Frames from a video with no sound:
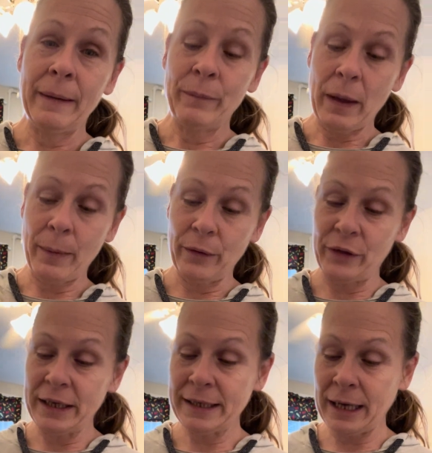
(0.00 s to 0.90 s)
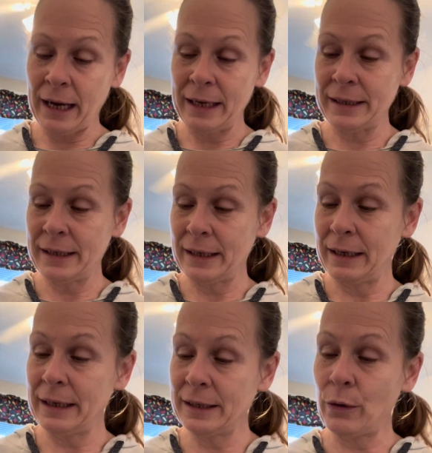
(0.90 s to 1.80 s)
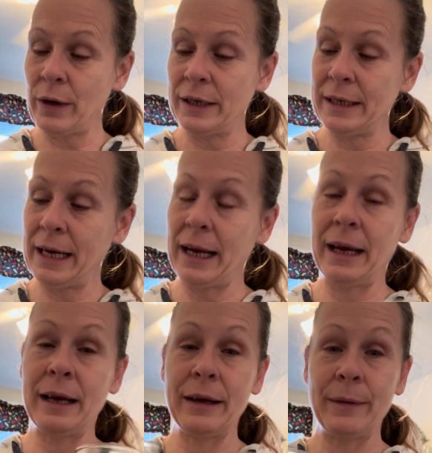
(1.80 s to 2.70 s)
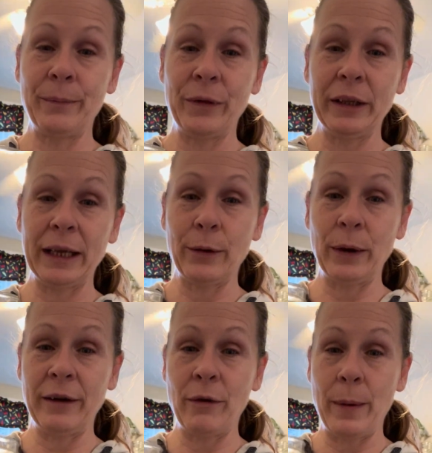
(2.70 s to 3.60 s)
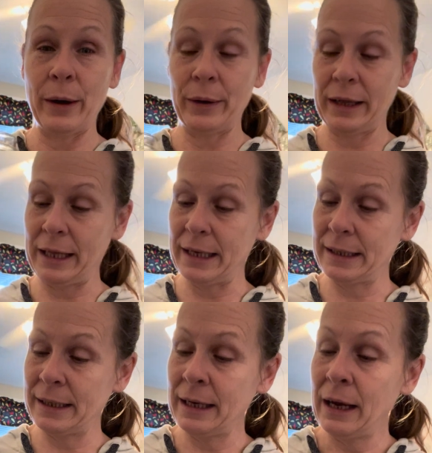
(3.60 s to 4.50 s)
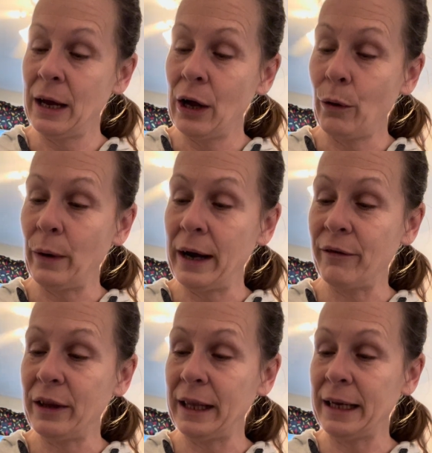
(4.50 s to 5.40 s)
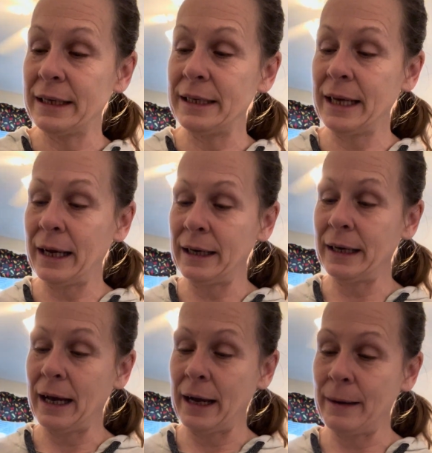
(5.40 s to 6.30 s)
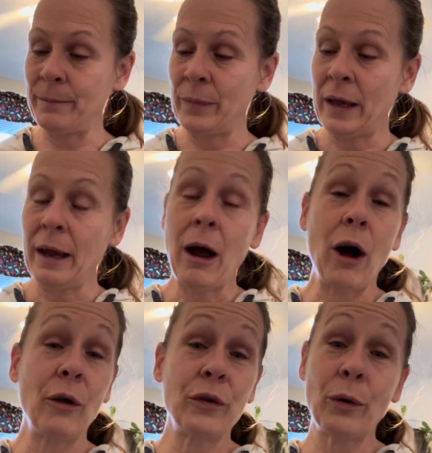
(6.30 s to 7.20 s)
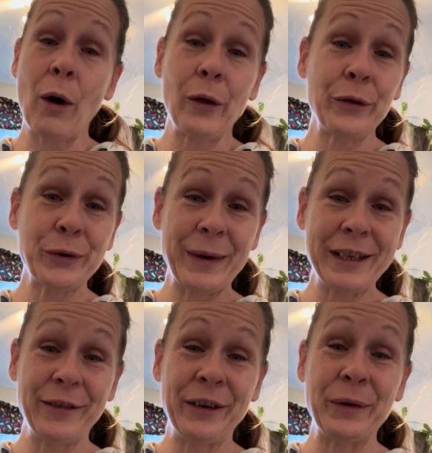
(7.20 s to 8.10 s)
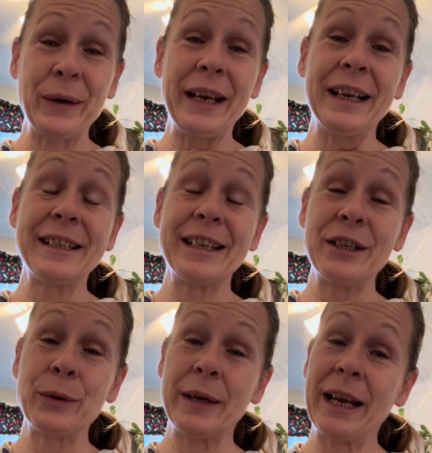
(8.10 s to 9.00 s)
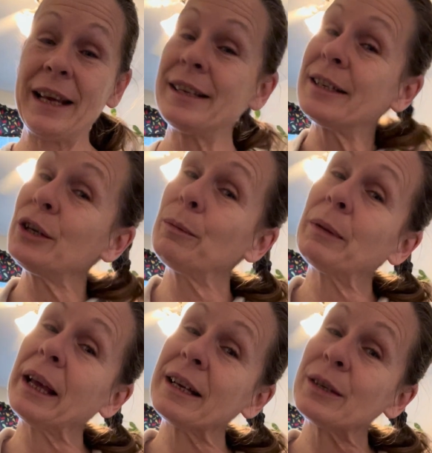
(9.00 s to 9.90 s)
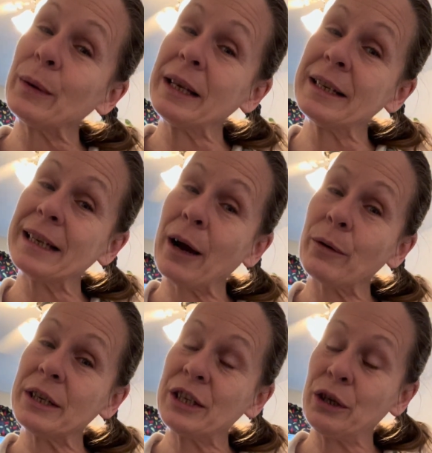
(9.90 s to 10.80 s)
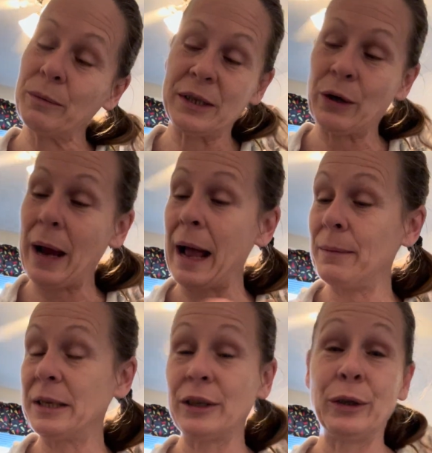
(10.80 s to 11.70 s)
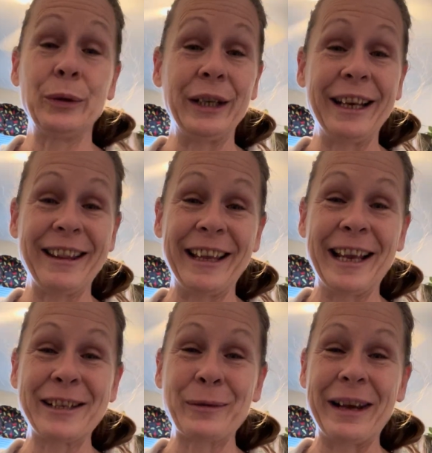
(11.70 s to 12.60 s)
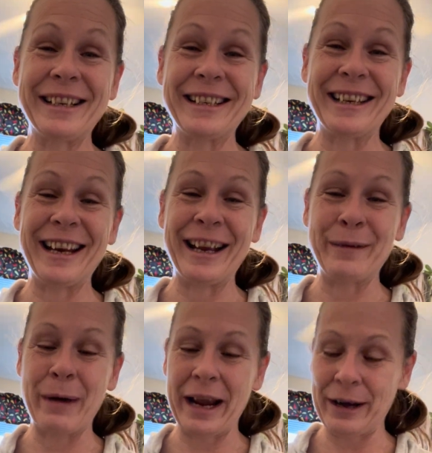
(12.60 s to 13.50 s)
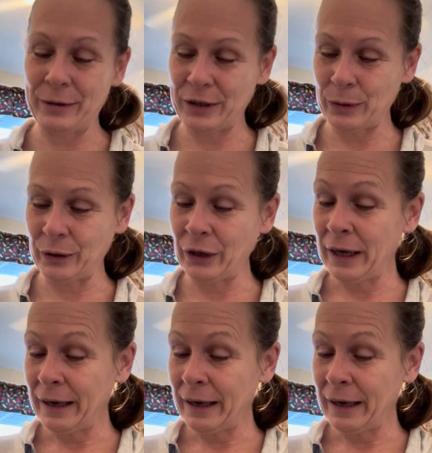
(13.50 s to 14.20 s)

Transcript: about this size is going to take the liquid of about this. When everything is done, I'll throw all those rest of ingredients into a nice soup, like a sweet and sour soup. So absolutely nothing gets wasted in my household.